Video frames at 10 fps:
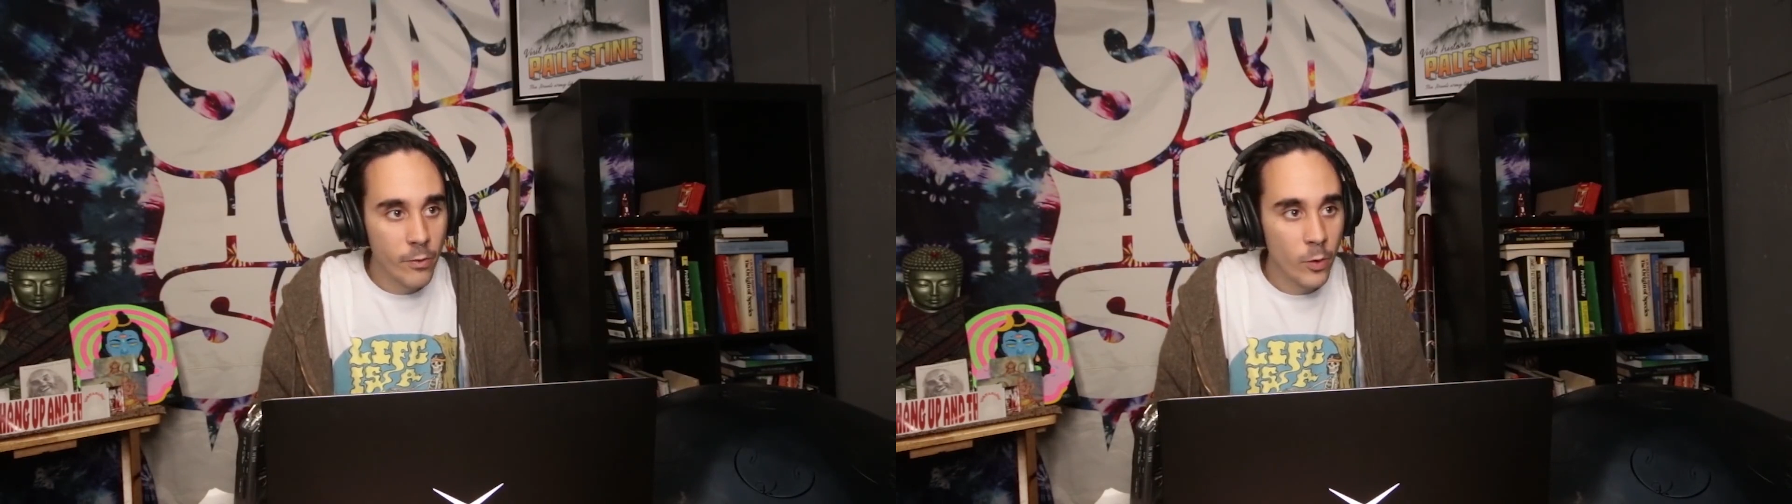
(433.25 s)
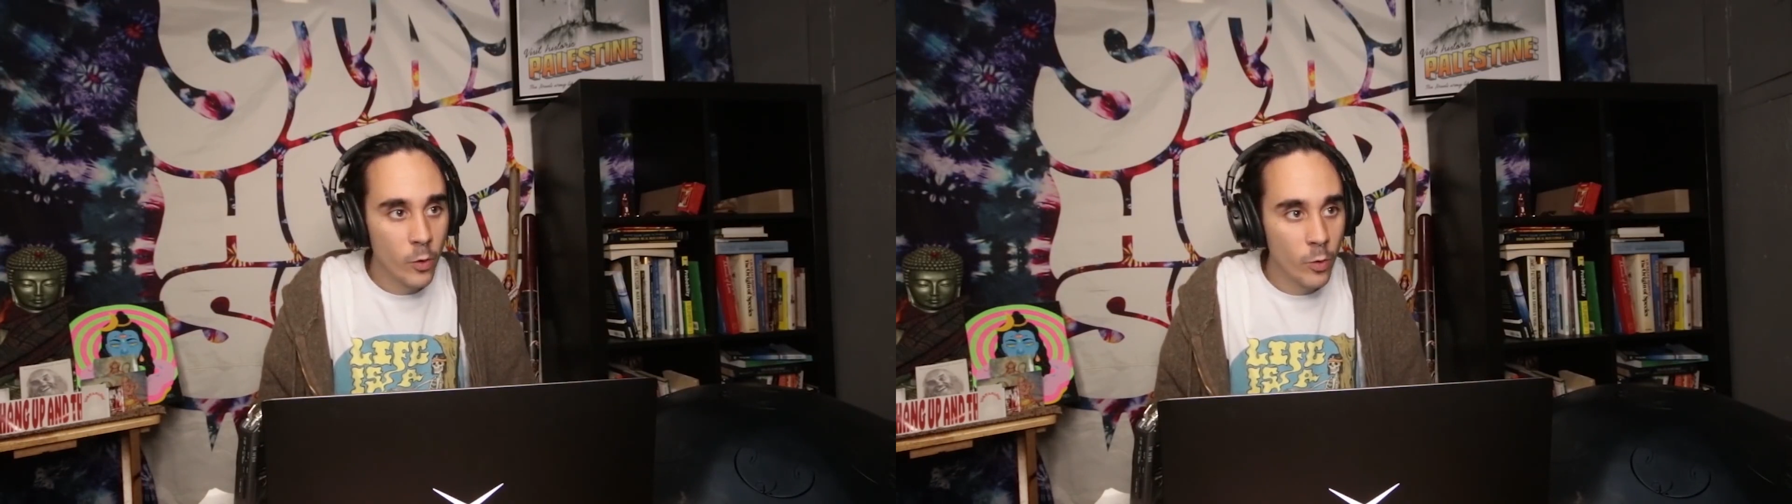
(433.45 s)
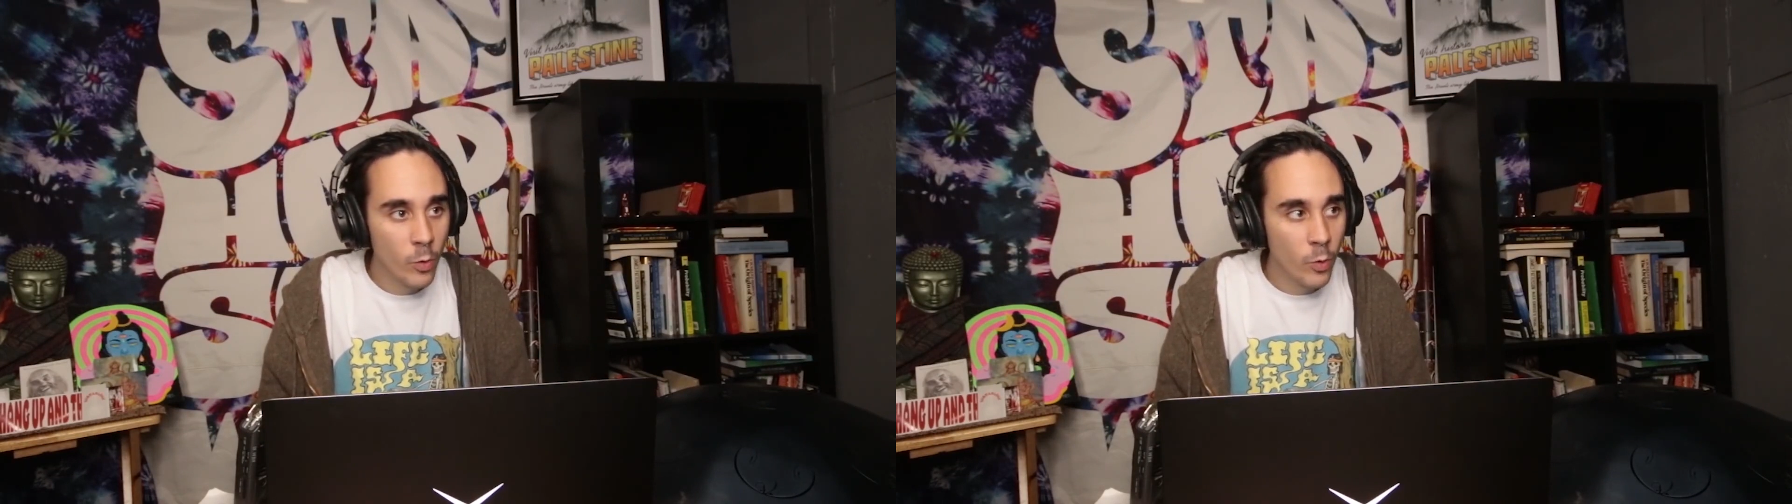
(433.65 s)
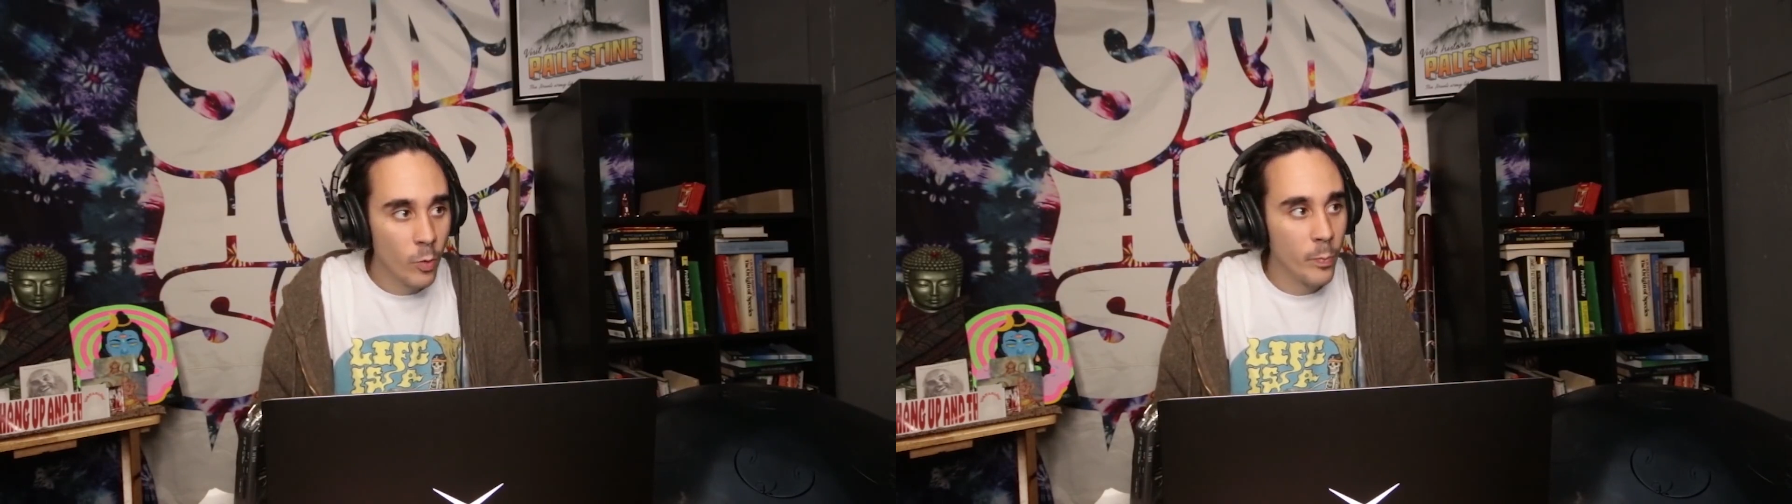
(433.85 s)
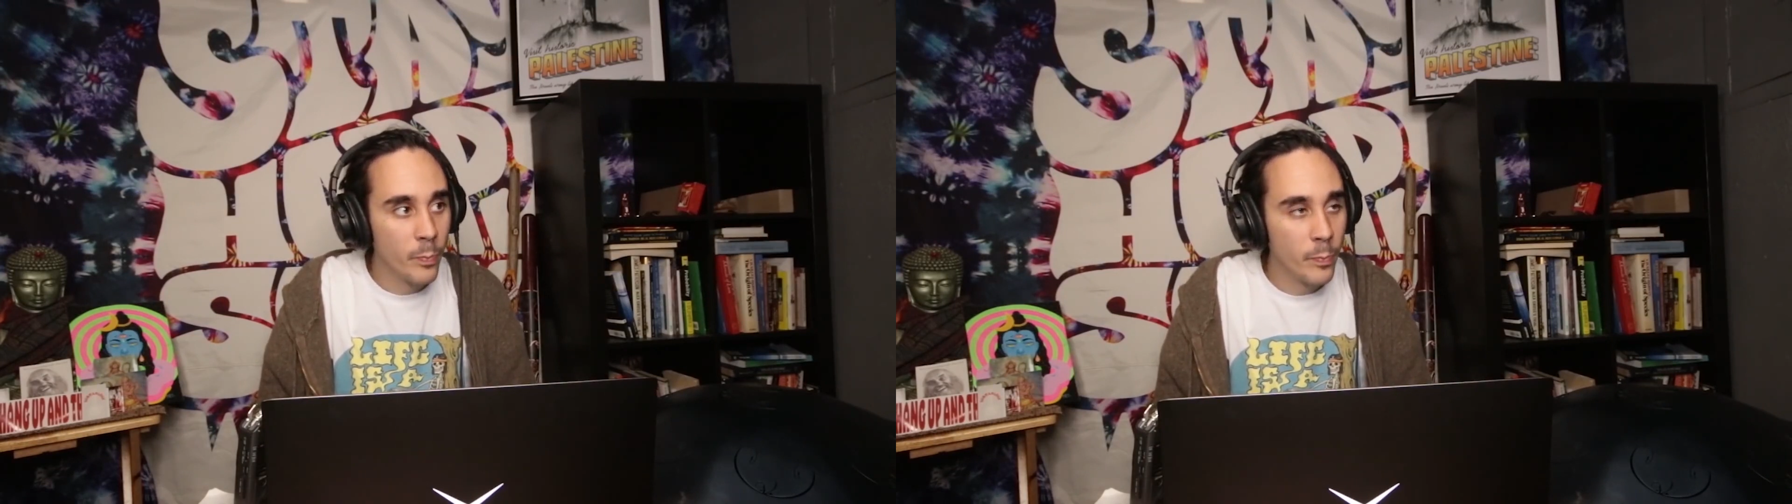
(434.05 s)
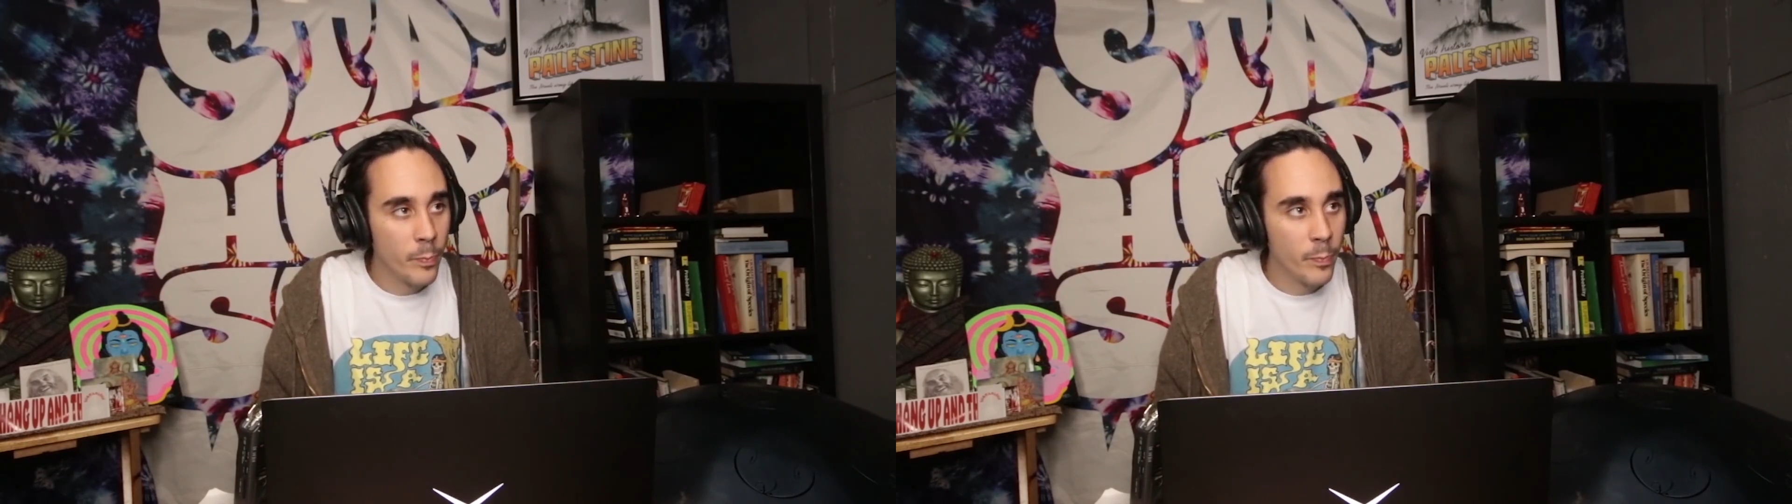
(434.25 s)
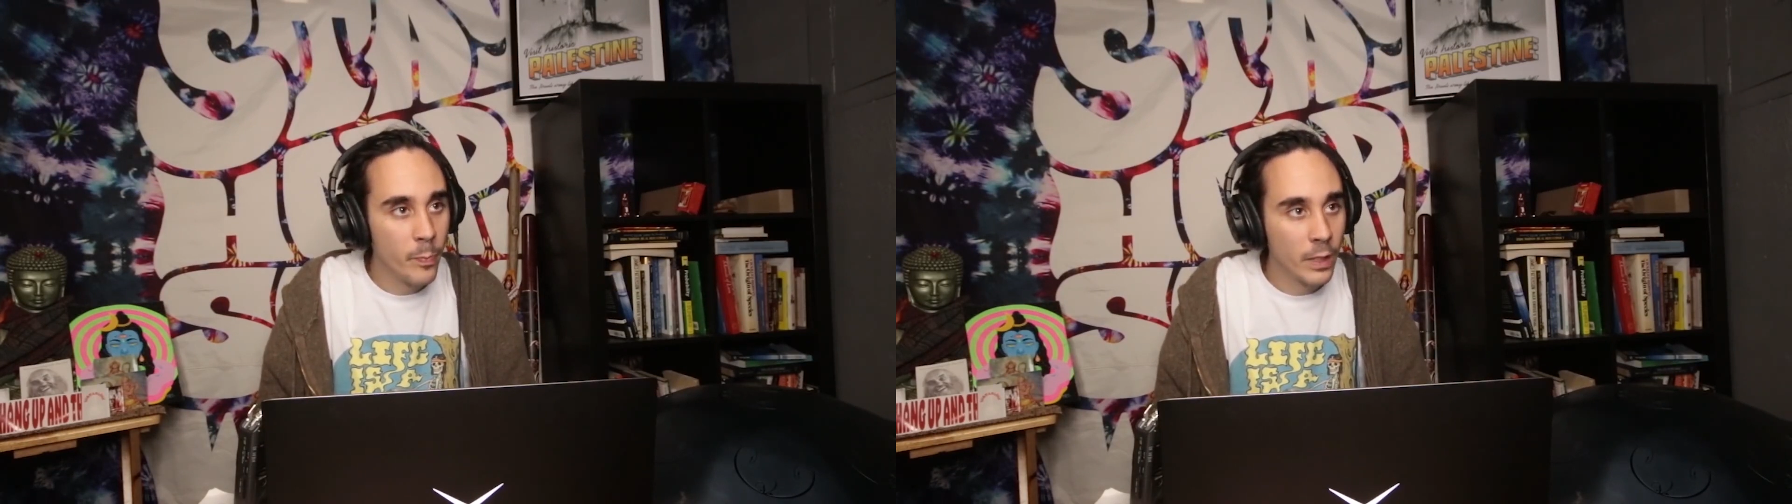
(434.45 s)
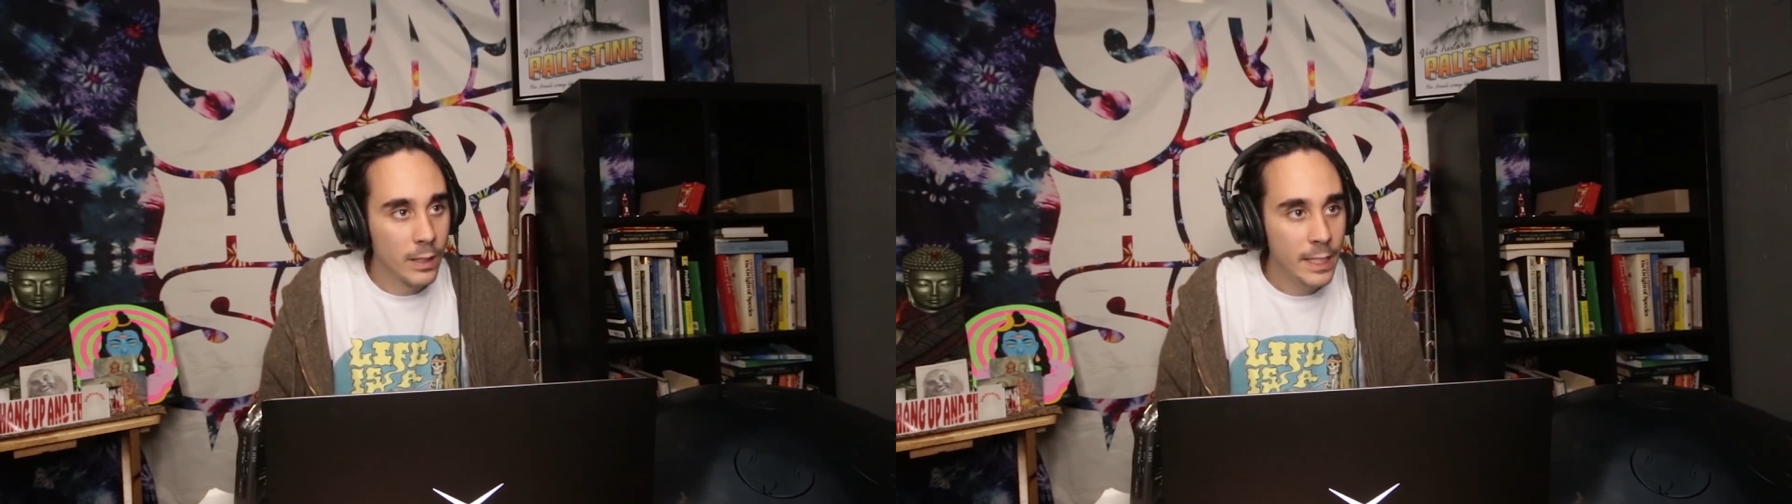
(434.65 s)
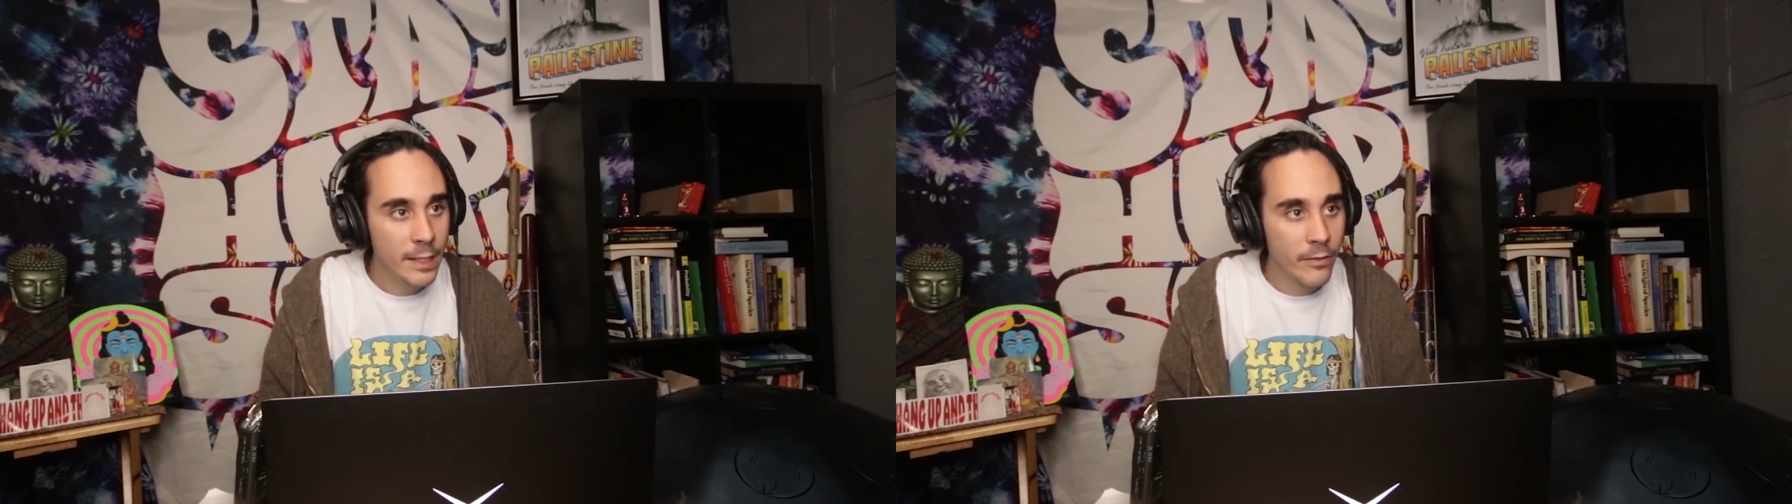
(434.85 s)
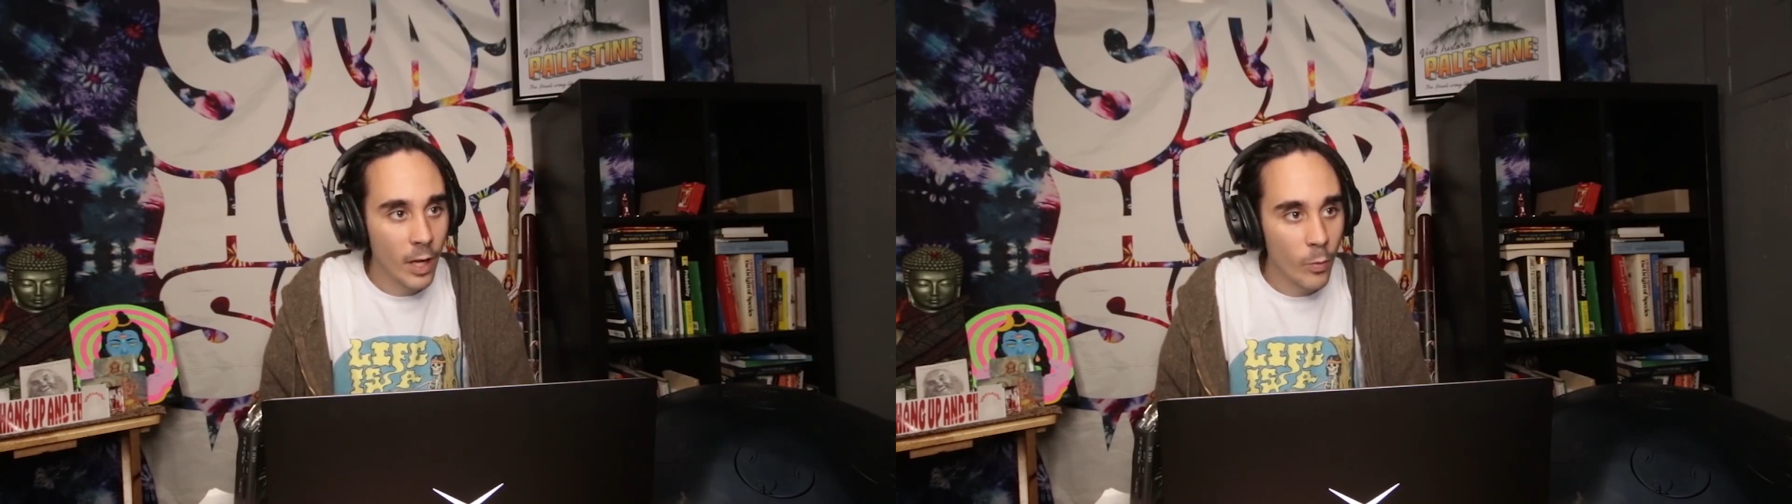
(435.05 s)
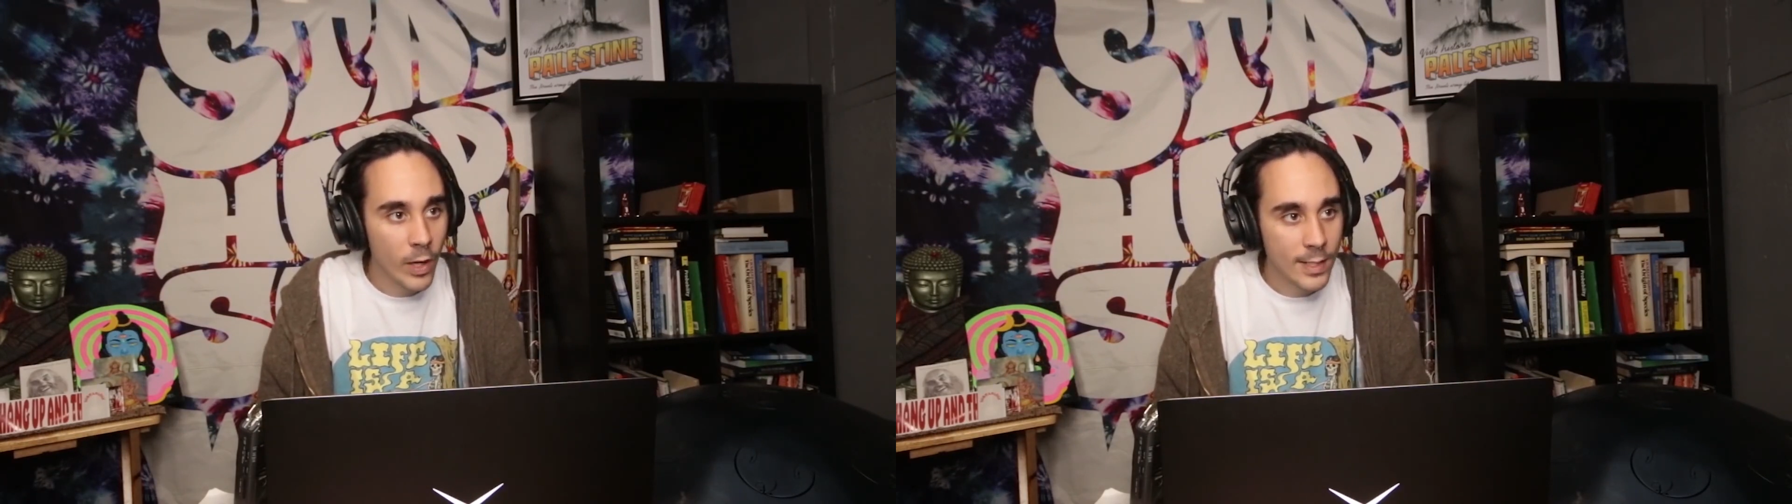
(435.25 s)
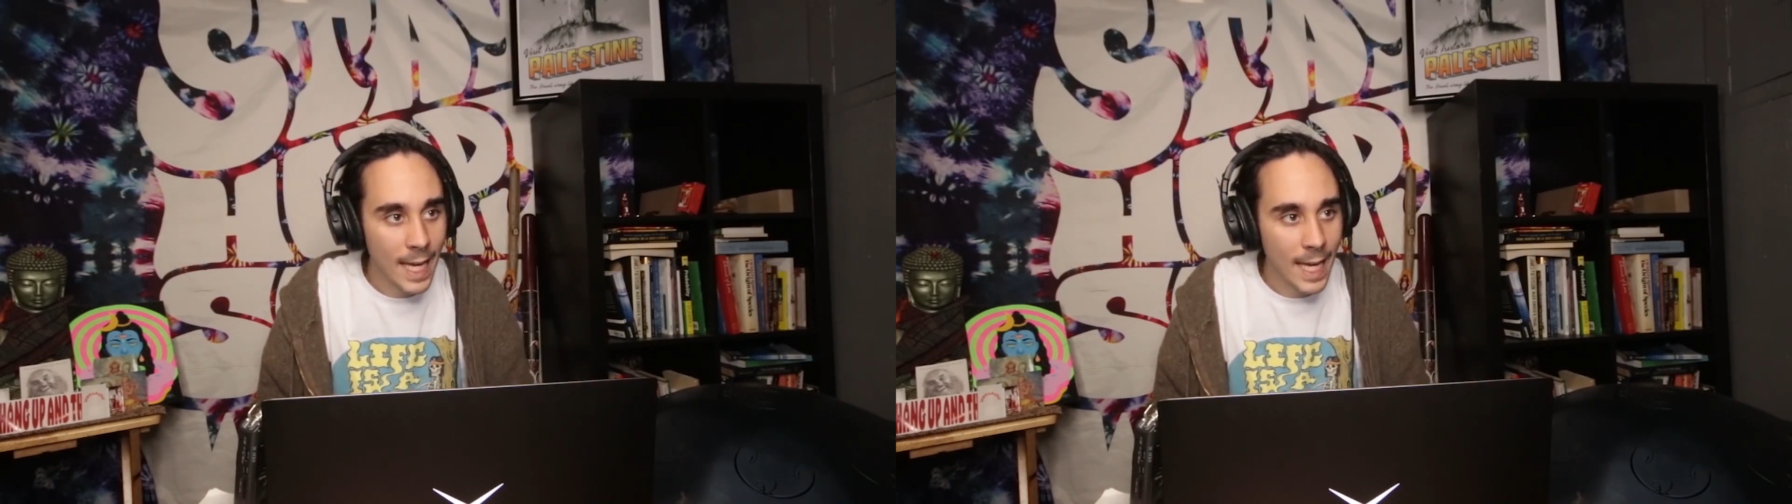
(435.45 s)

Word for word: to believe that we